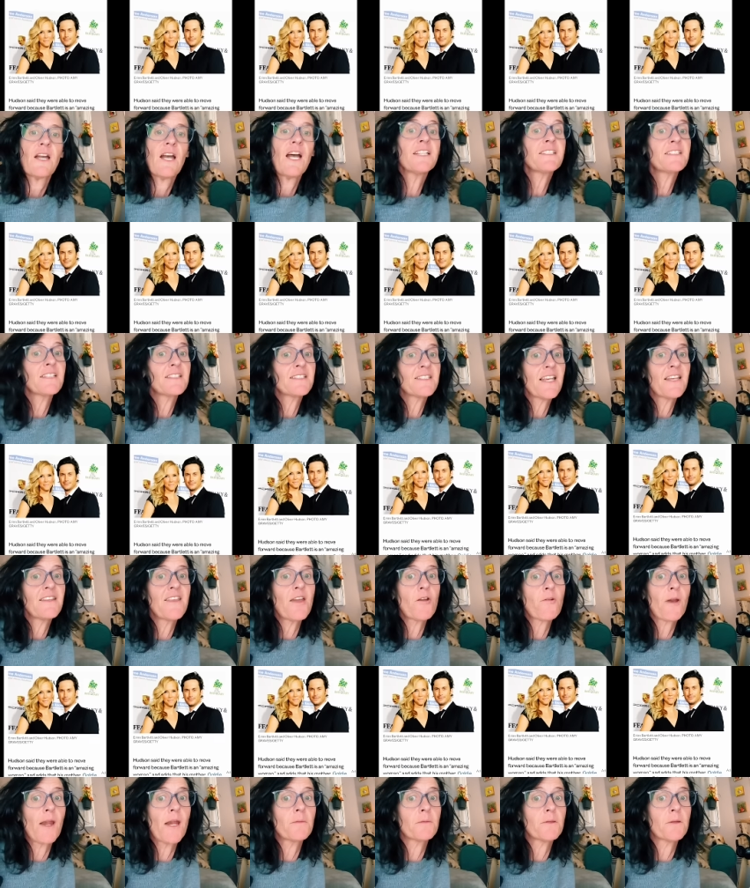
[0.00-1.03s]
Hudson said they
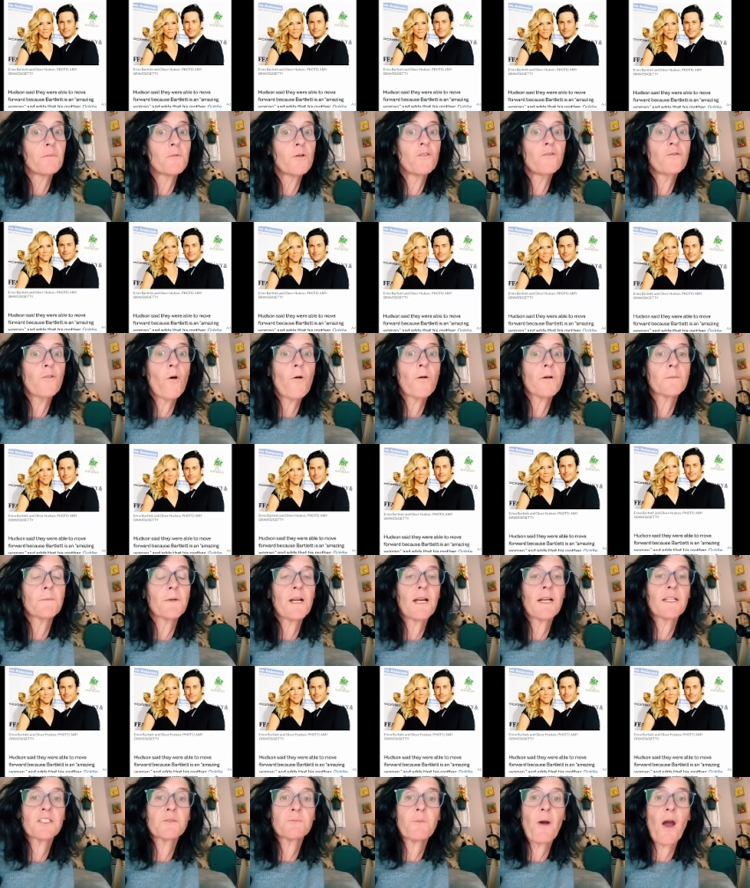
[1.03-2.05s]
were able to move forward
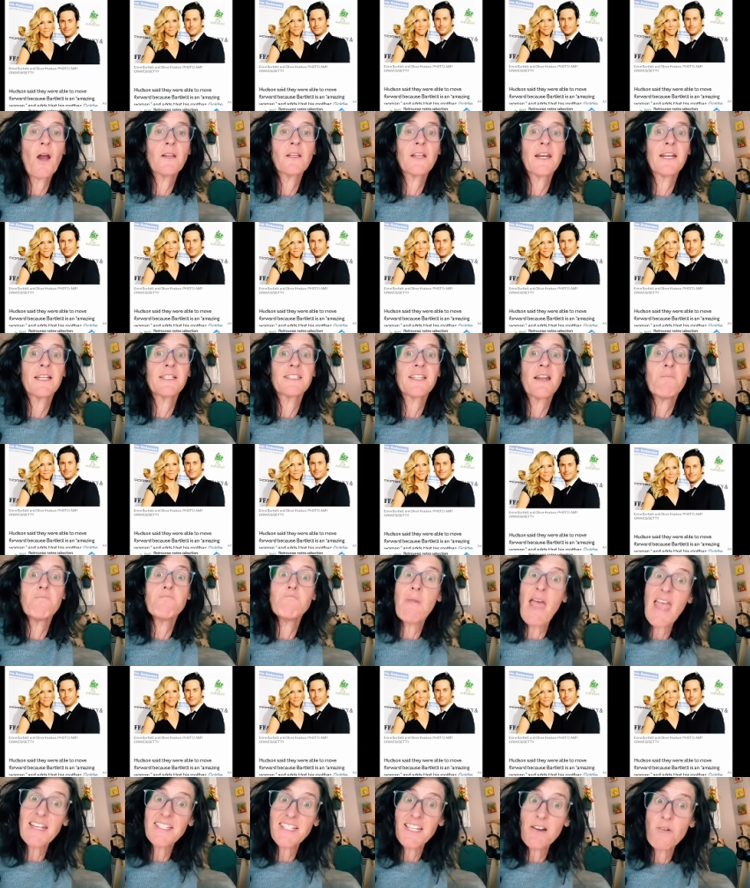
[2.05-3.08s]
because Bartlett is an amazing
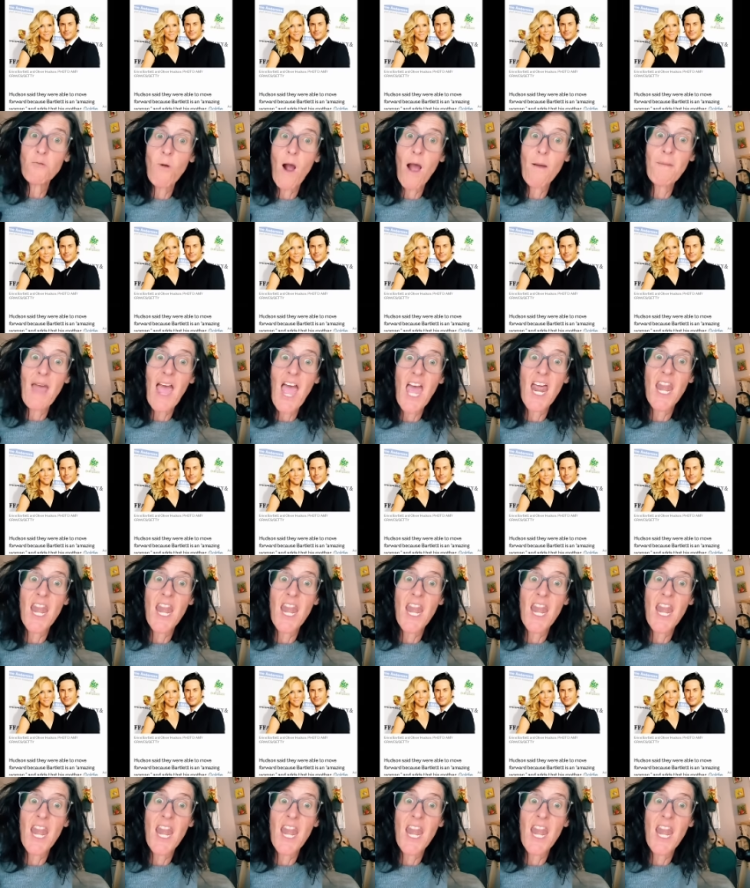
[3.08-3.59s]
woman.